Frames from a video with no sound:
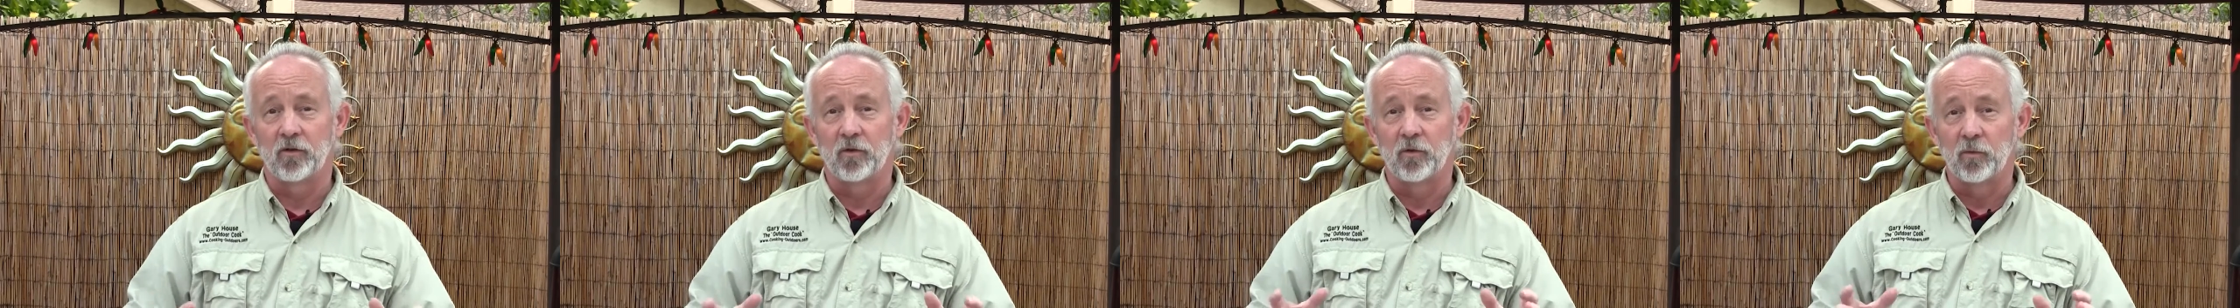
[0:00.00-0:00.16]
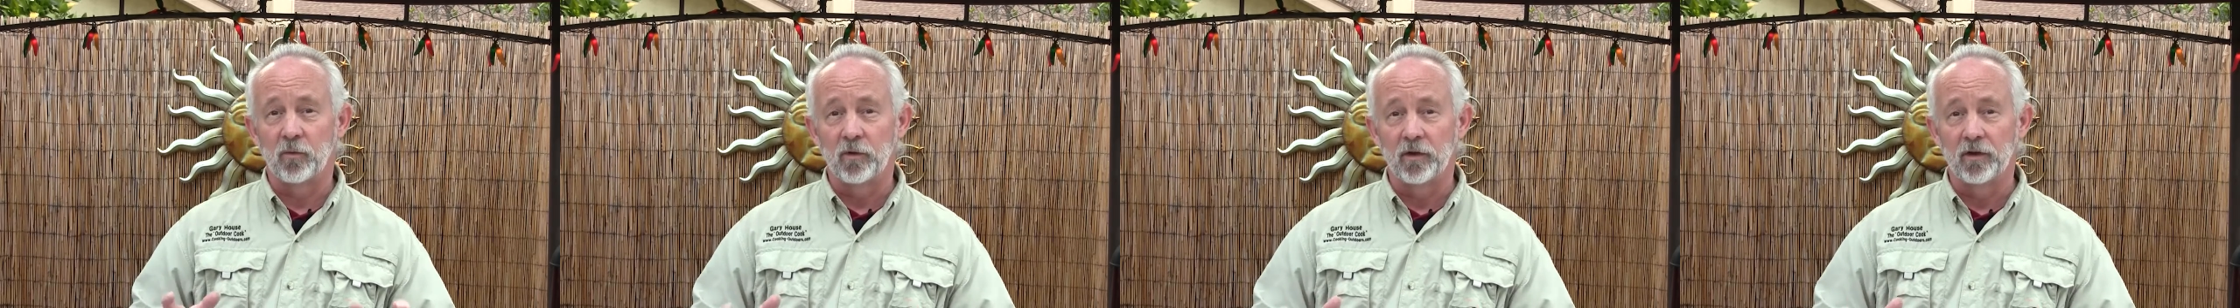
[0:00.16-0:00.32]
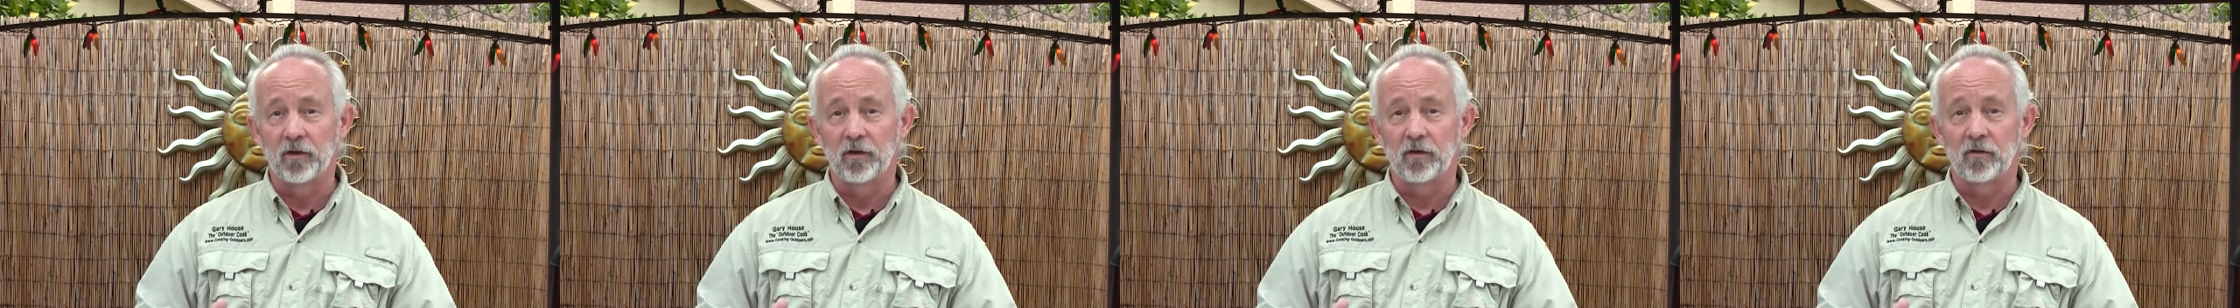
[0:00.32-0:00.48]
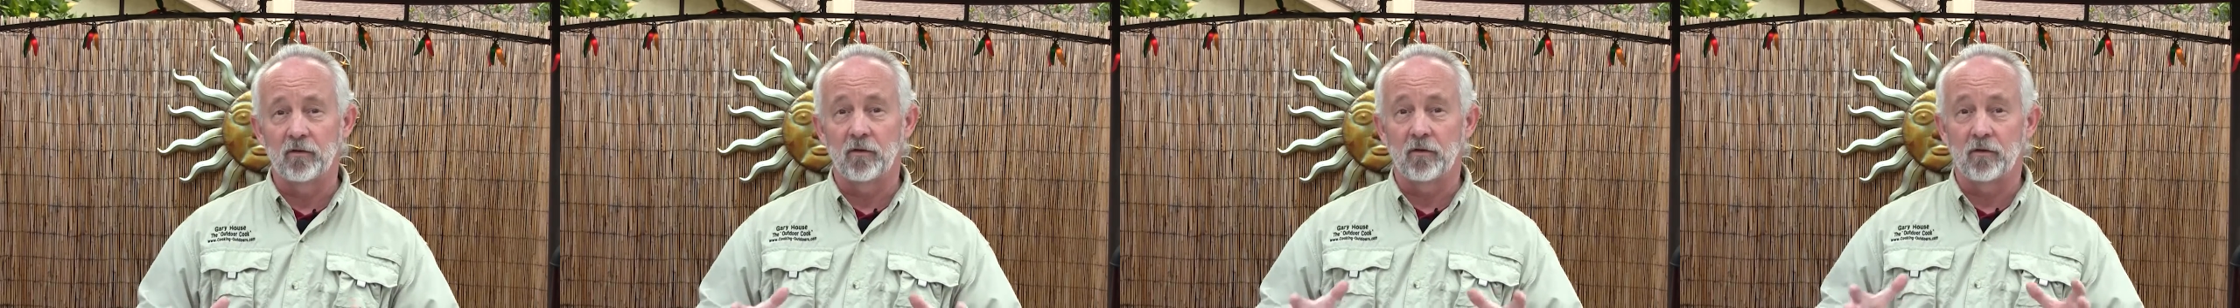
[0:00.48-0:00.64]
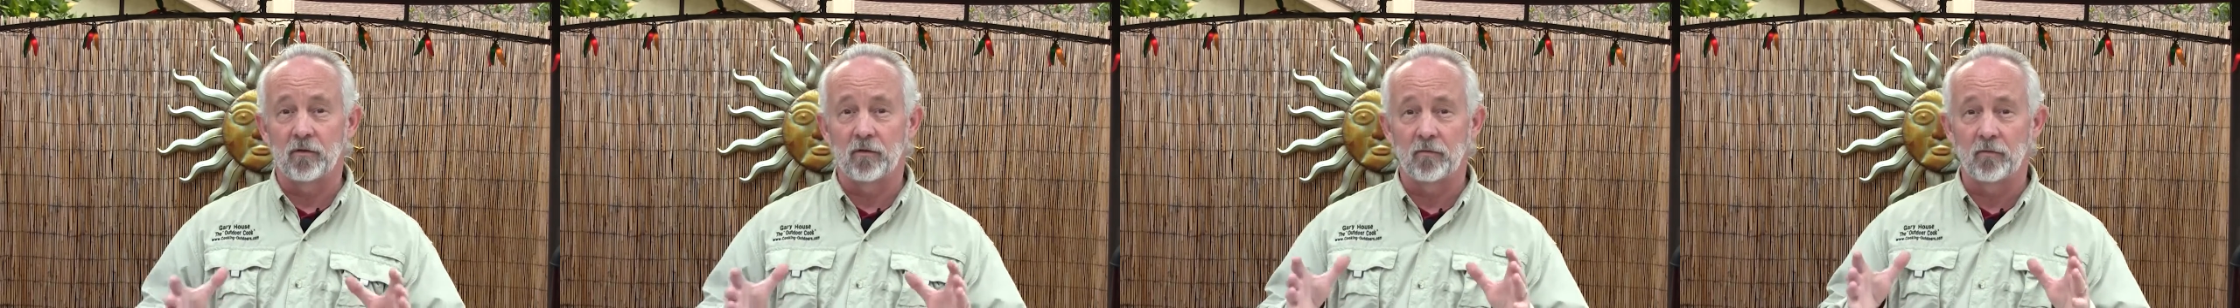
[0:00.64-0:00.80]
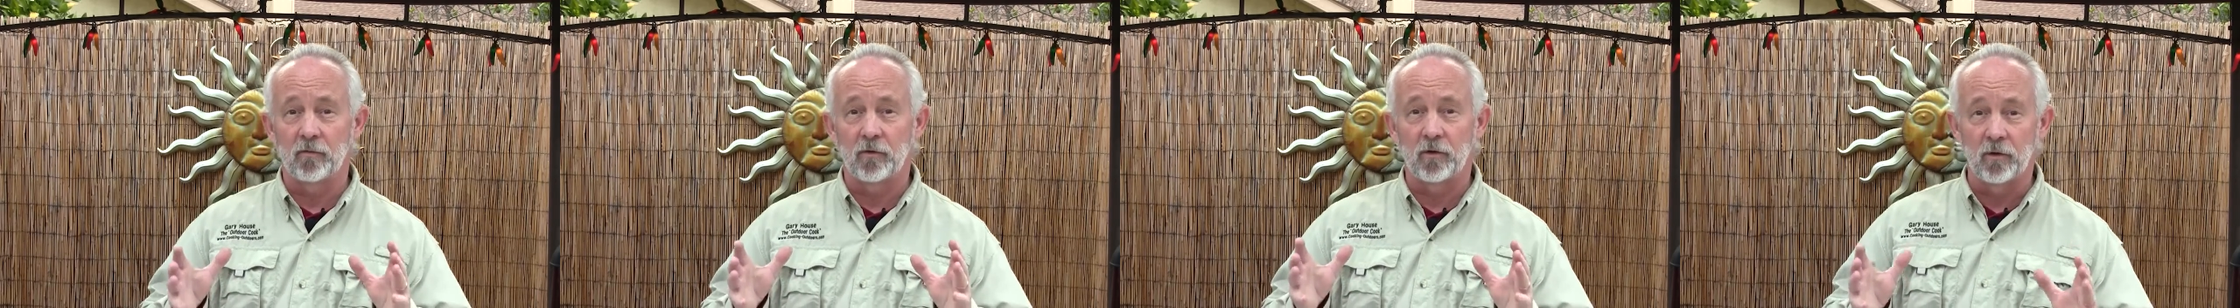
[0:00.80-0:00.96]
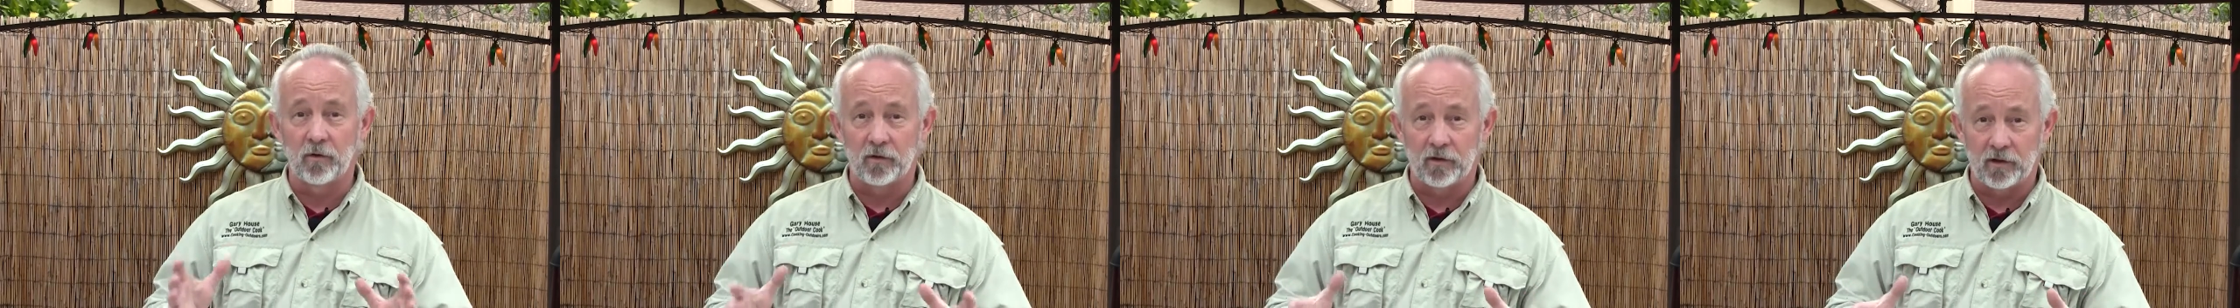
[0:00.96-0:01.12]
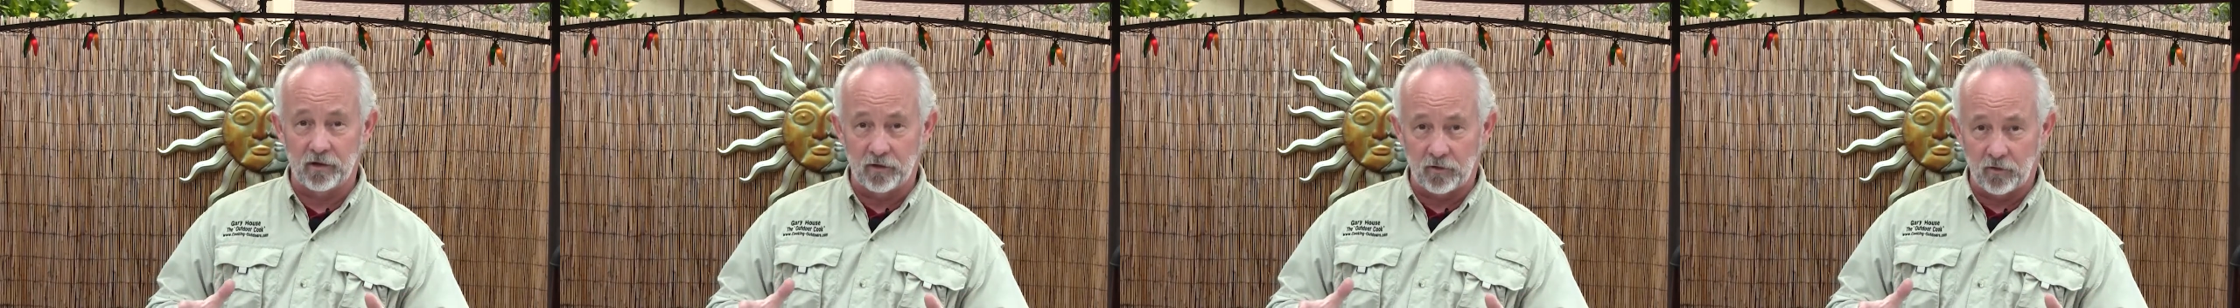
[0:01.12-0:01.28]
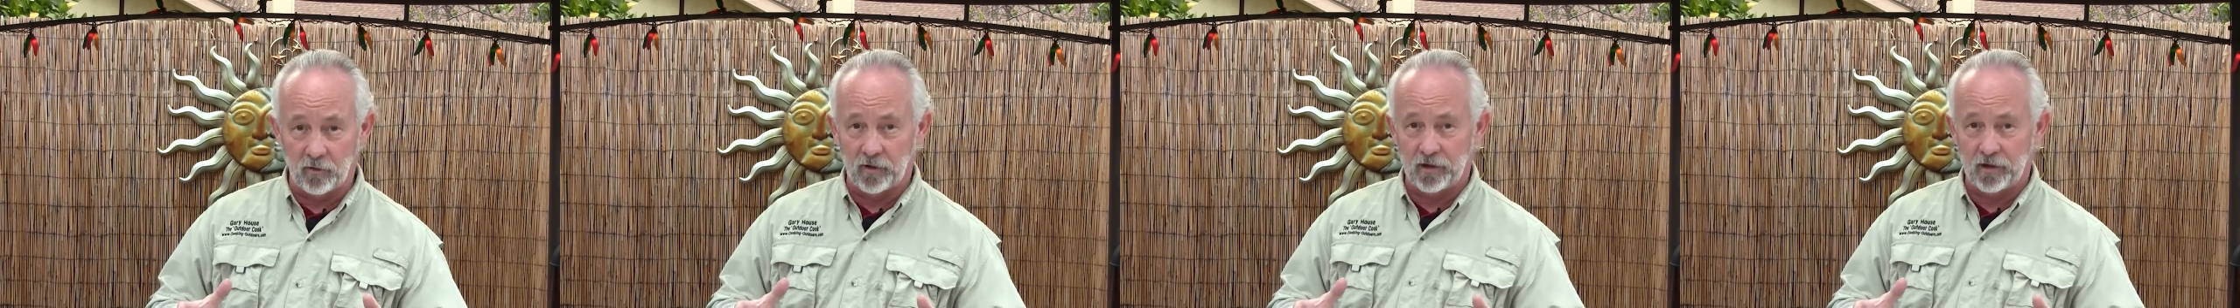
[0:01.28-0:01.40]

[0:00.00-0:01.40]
grill cooking